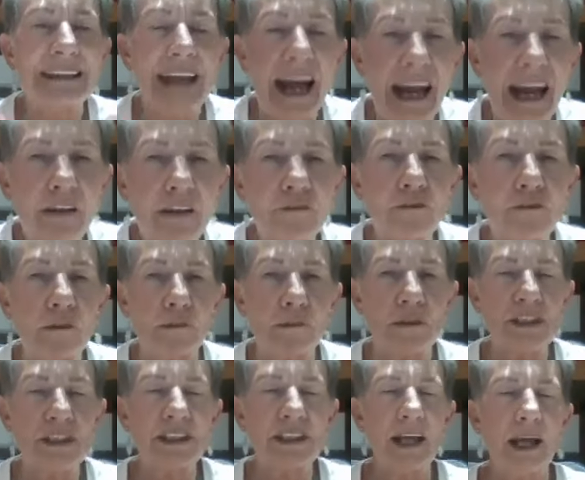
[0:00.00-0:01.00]
take from
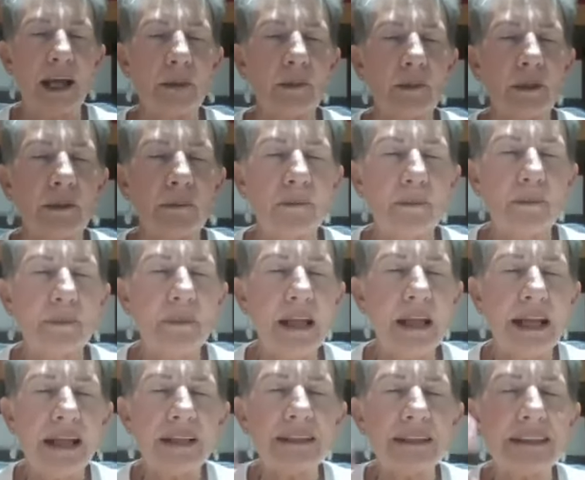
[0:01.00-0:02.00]
this table.
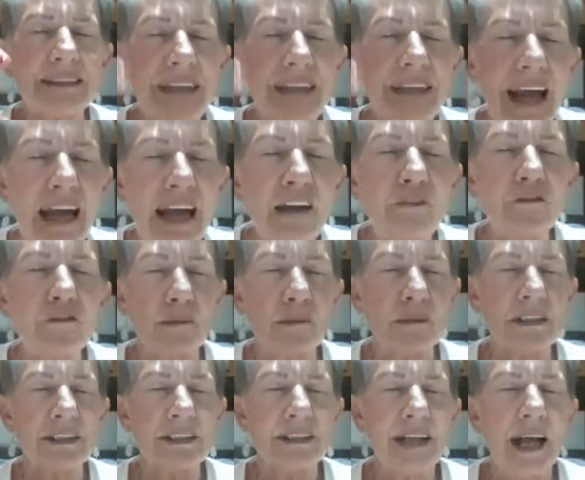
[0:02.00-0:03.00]
Take from
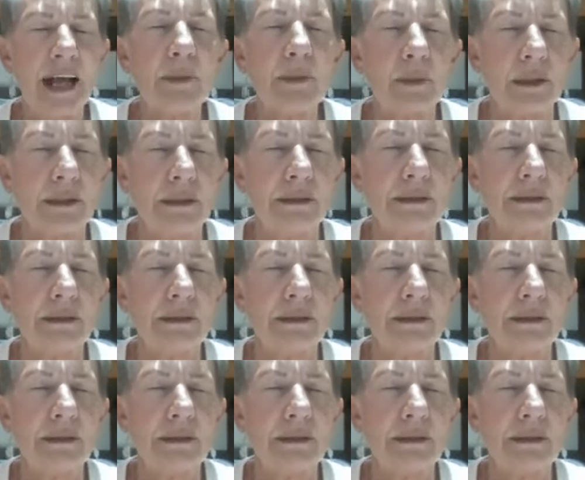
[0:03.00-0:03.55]
this table